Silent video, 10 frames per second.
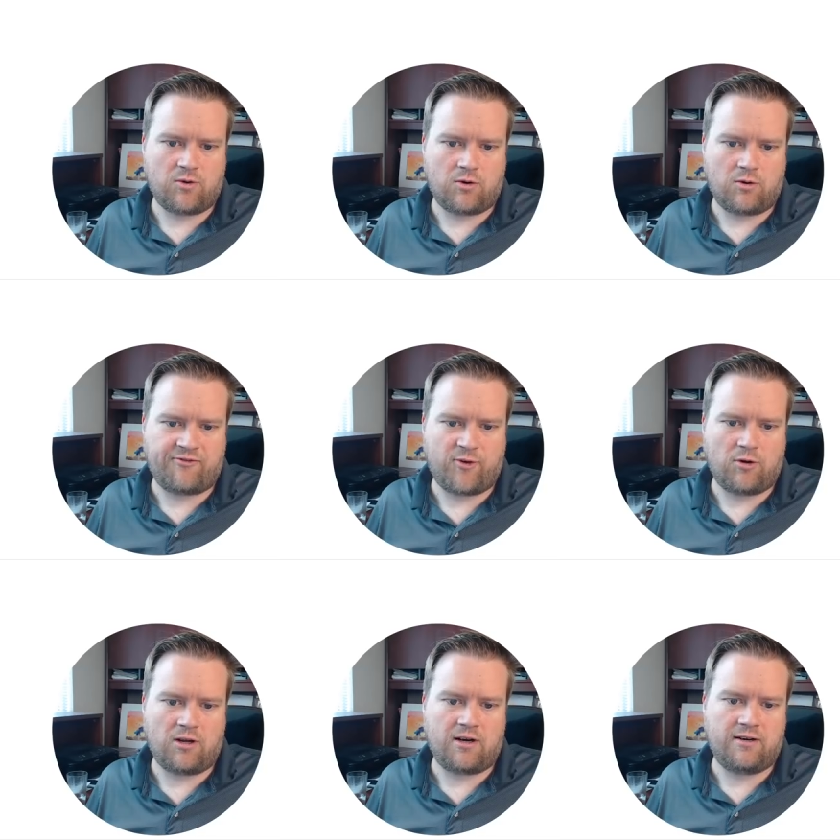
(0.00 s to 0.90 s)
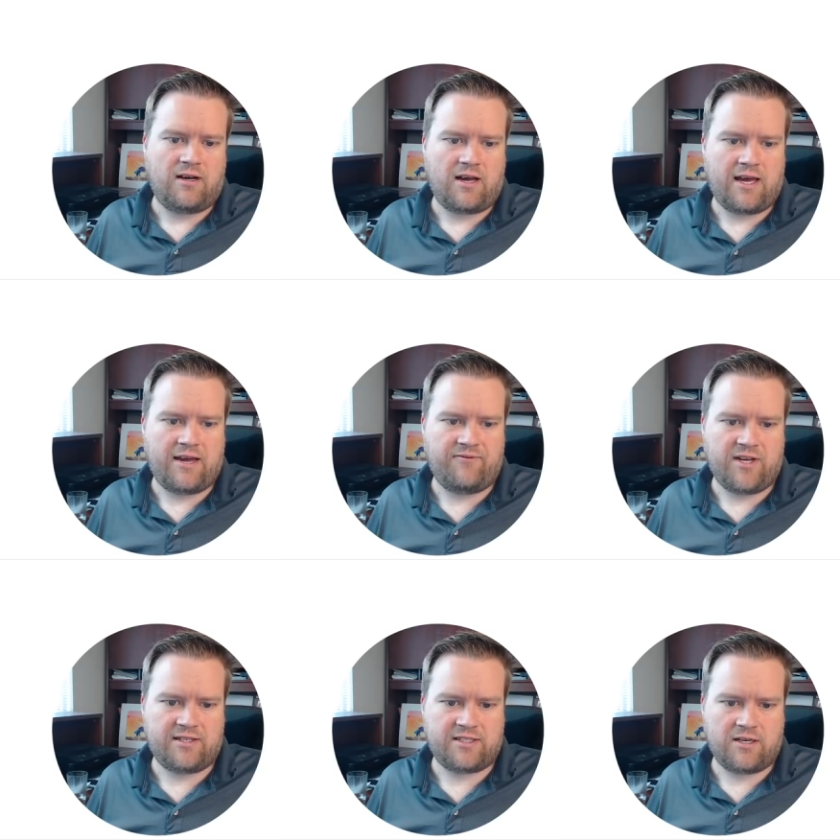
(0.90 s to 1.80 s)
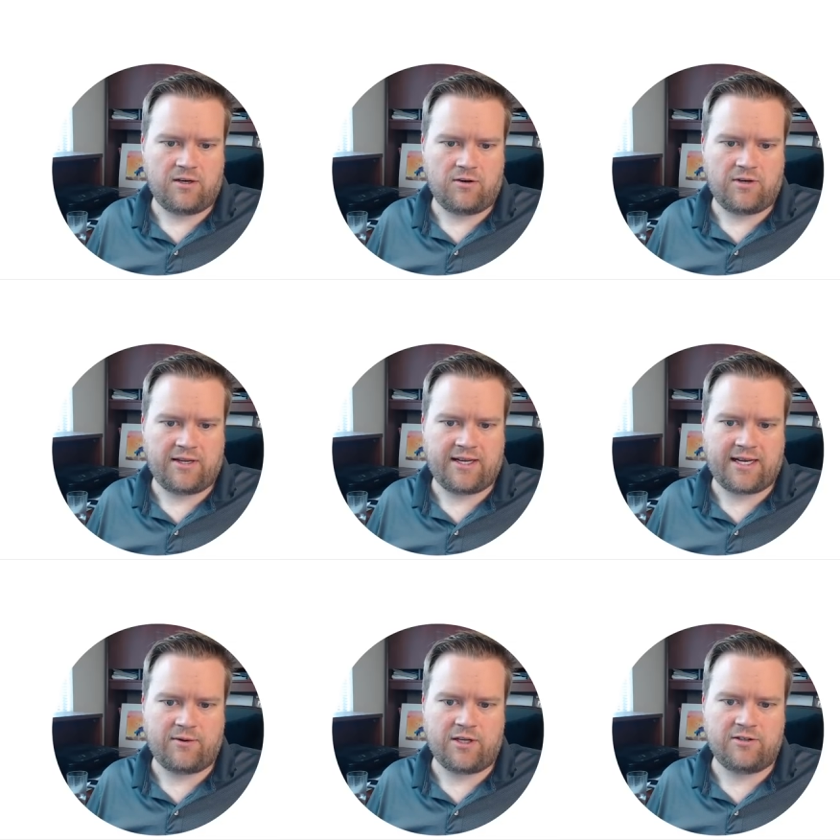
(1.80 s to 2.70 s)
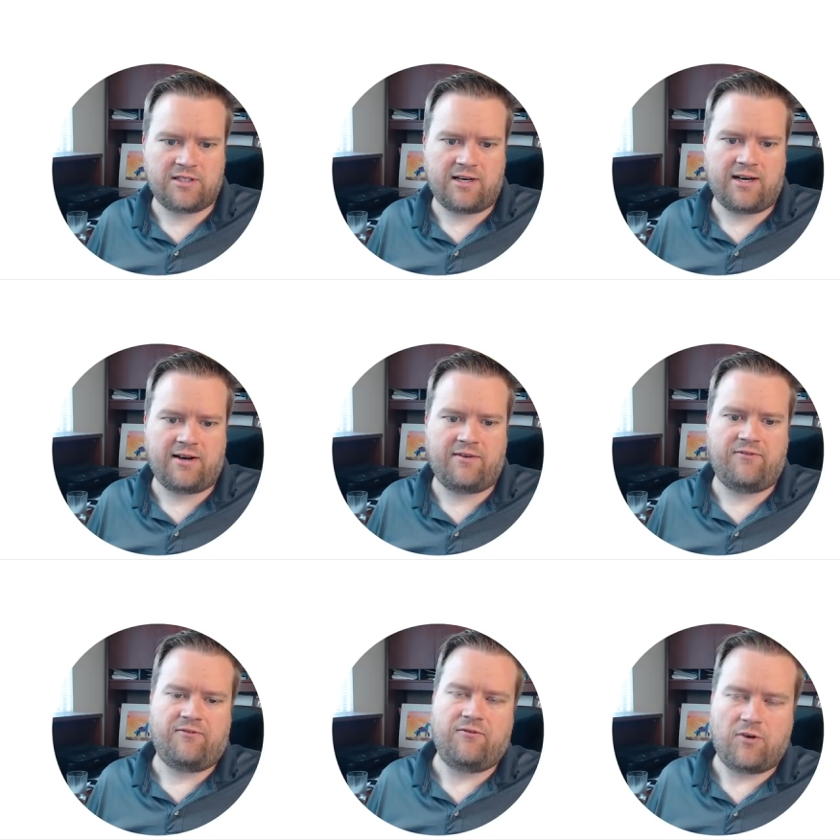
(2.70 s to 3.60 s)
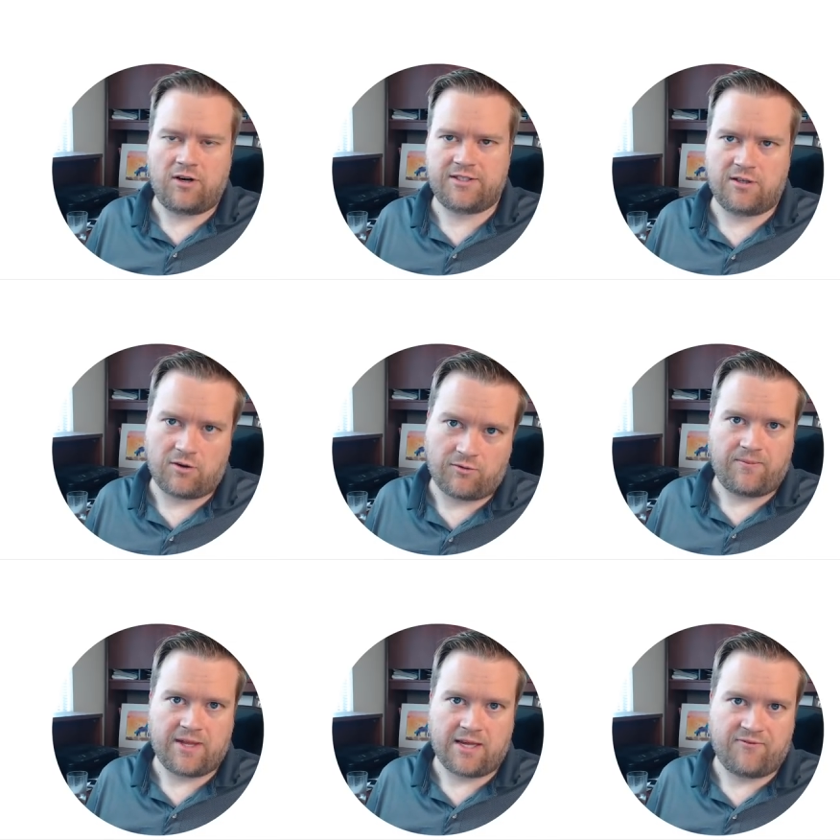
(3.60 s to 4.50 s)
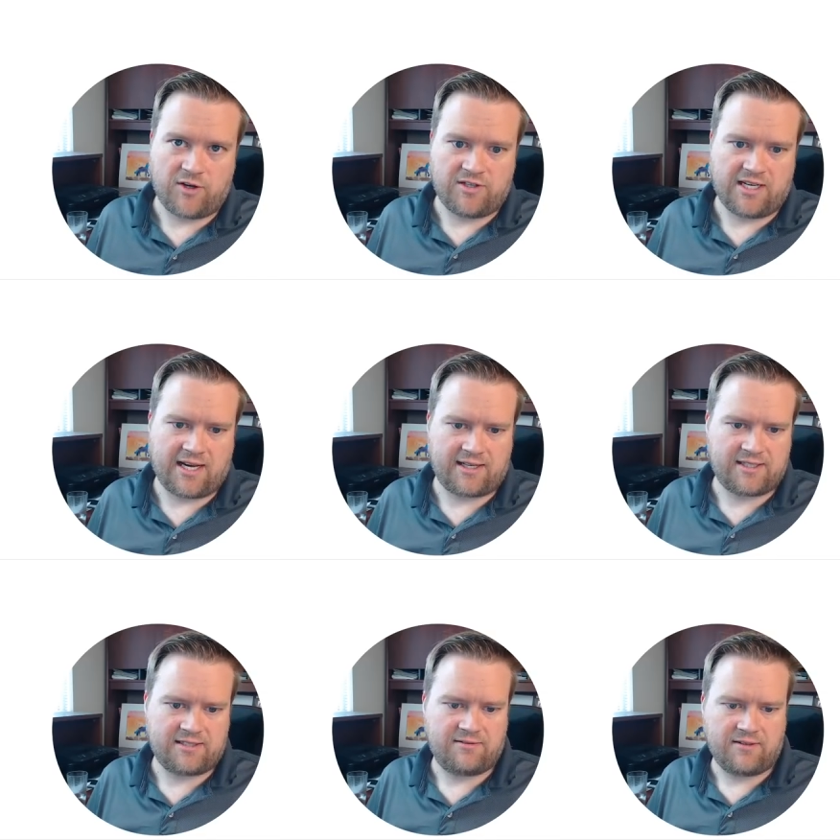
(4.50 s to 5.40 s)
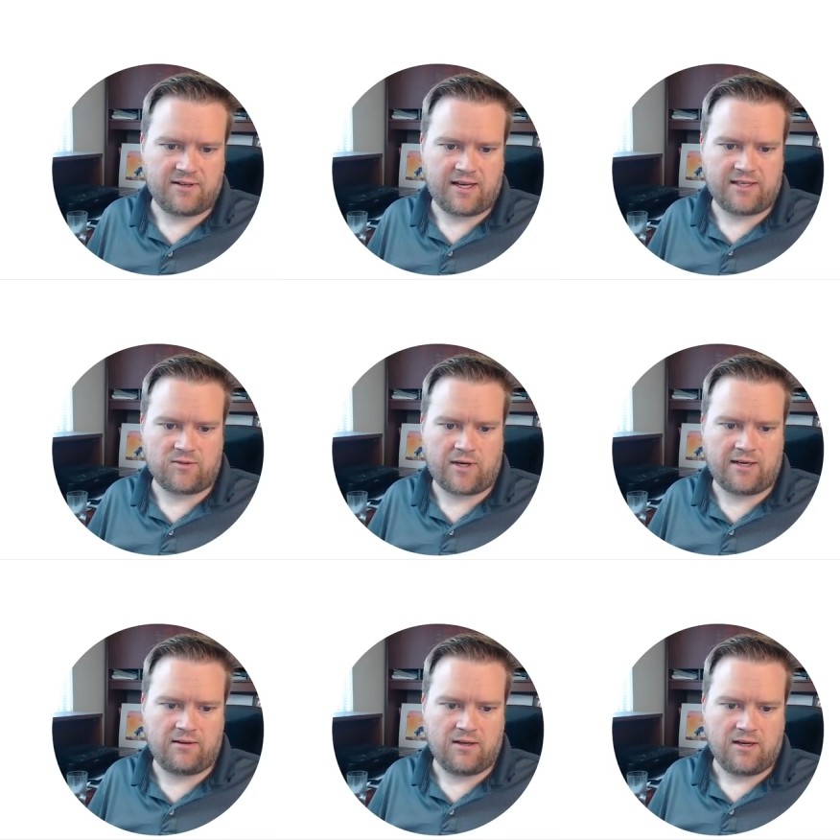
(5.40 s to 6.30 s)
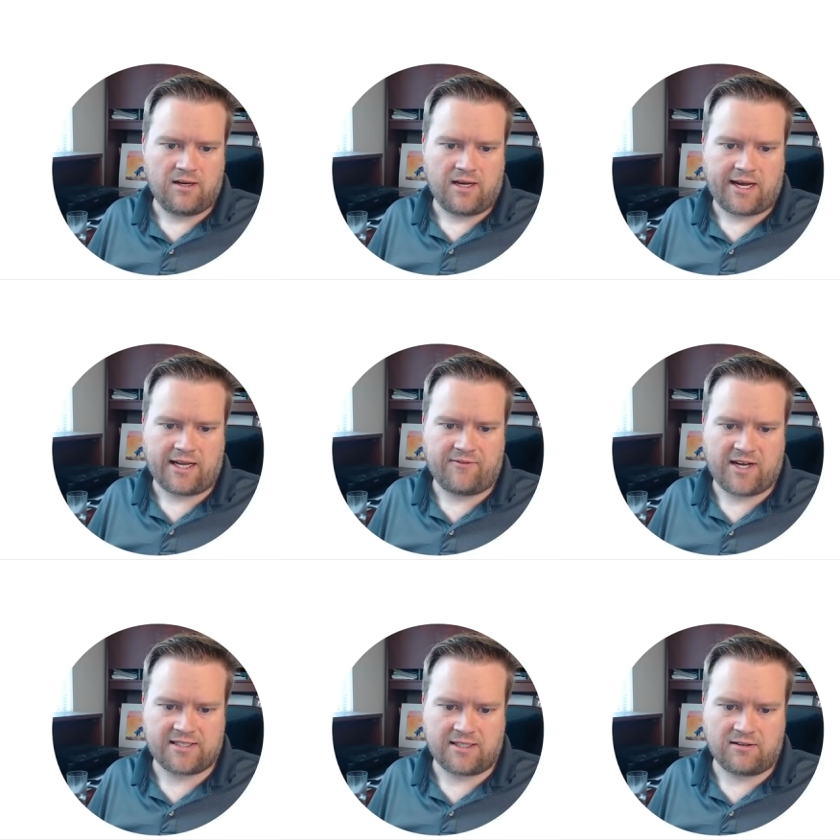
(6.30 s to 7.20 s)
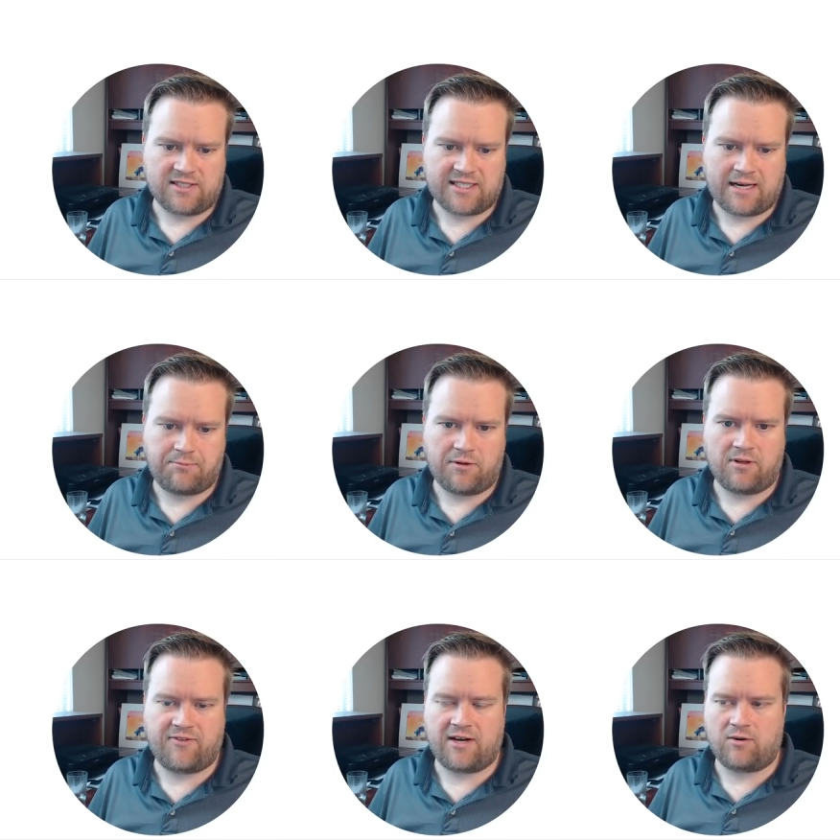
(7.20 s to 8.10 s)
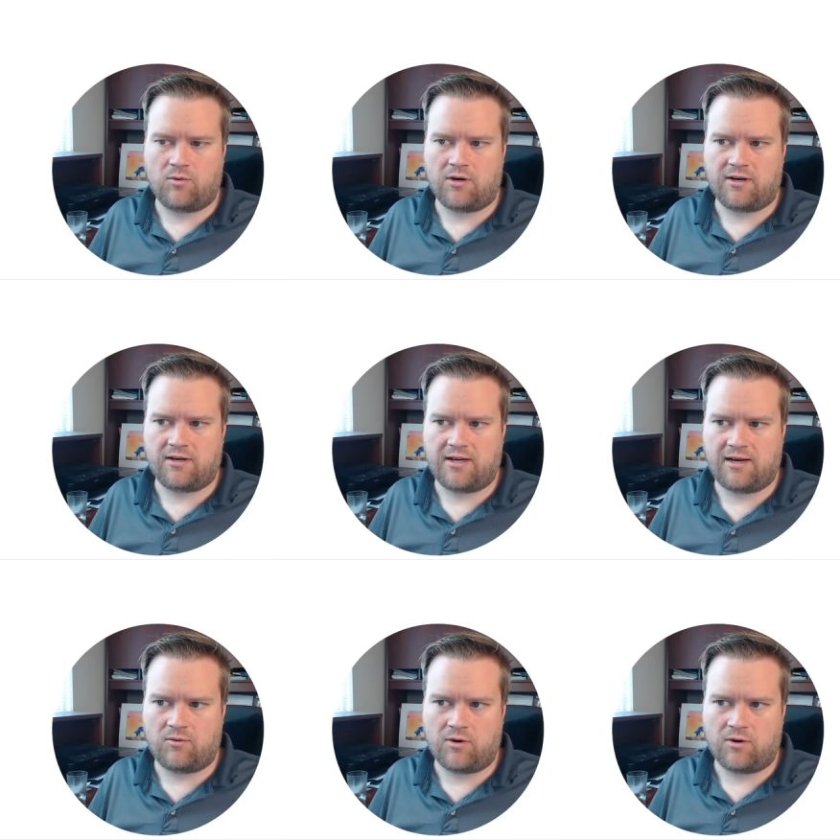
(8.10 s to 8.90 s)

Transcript: or Volar and VS Code. And then I would use uh, also the Vue DX as well and it even has a little sample of how to work how it